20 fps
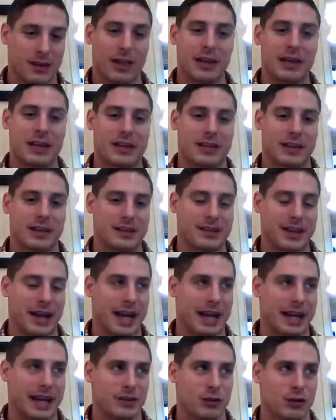clinically
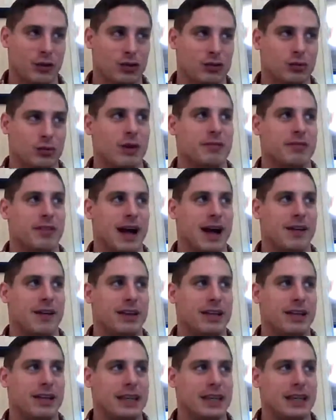diagnosed with
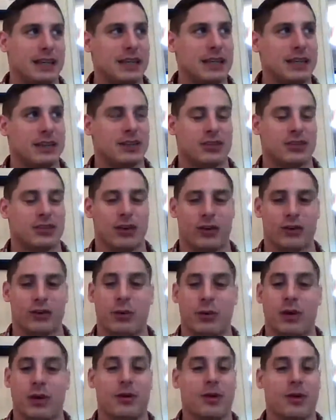having eating
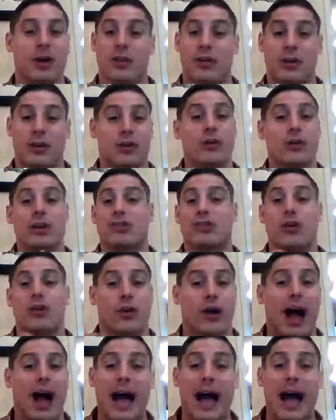disorders where they're going to
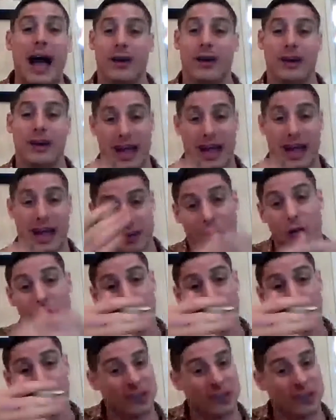score higher in all
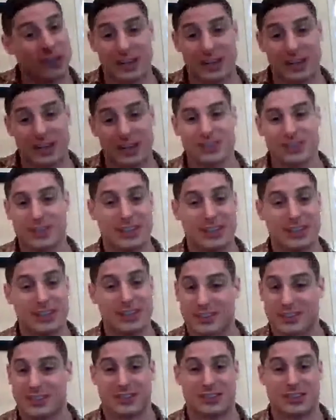the questionnaires.
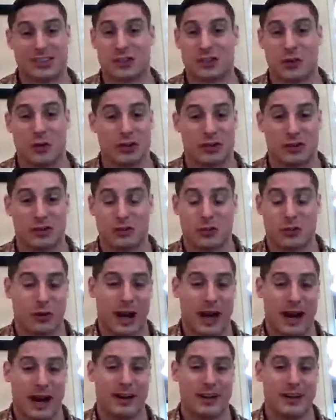They're just going to score
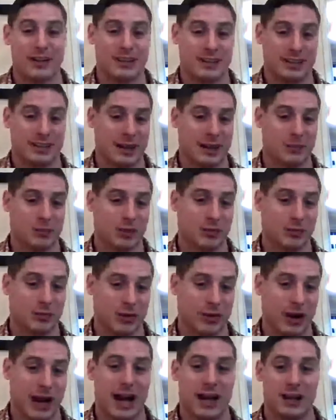higher in terms of
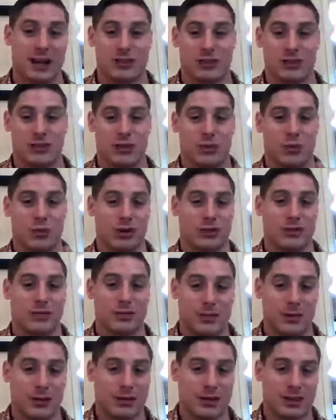their attitudes
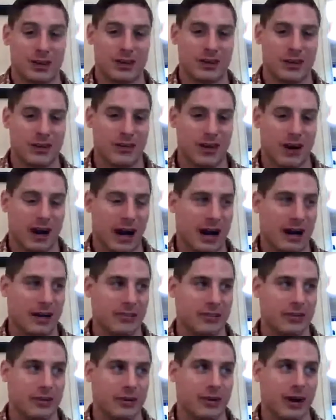towards food
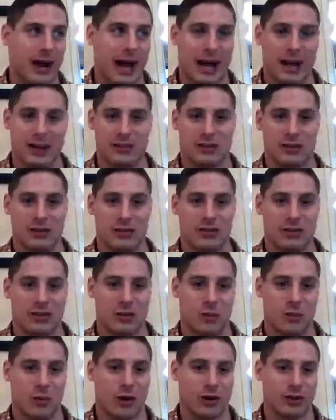and their attitudes
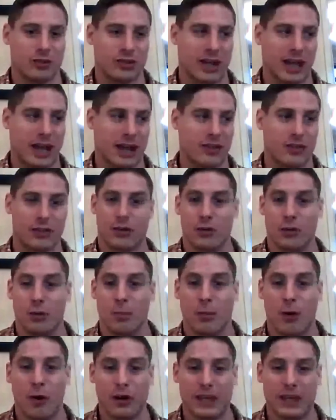towards their
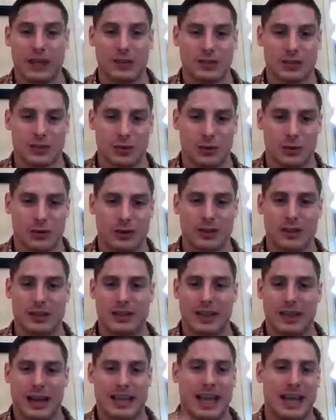own body. So
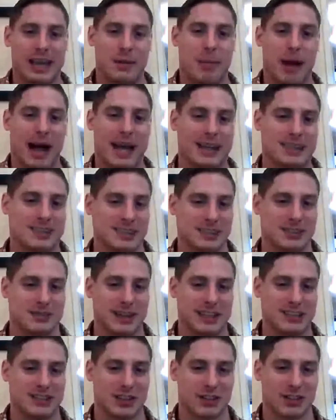that kind of
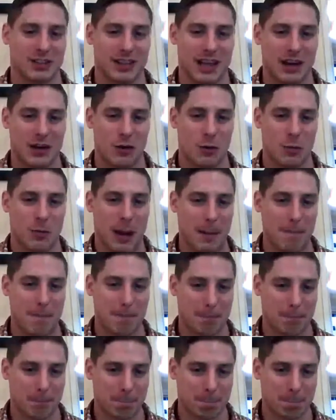biases things a little bit.